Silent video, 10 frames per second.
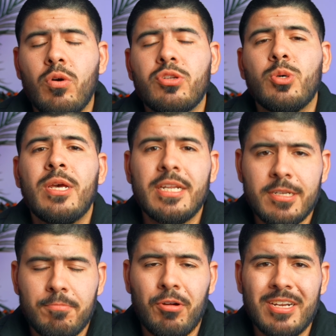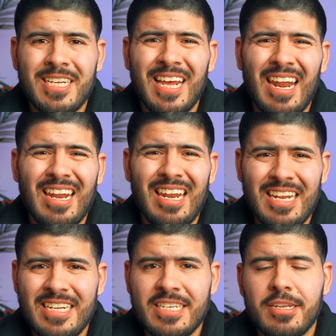Well, to his surprise, he got a
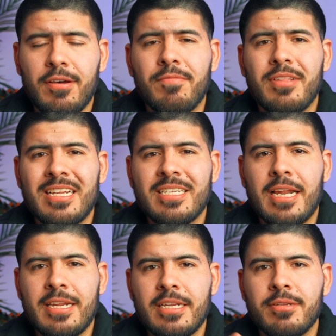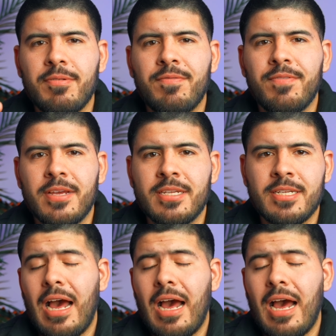list of things that needed to be fixed.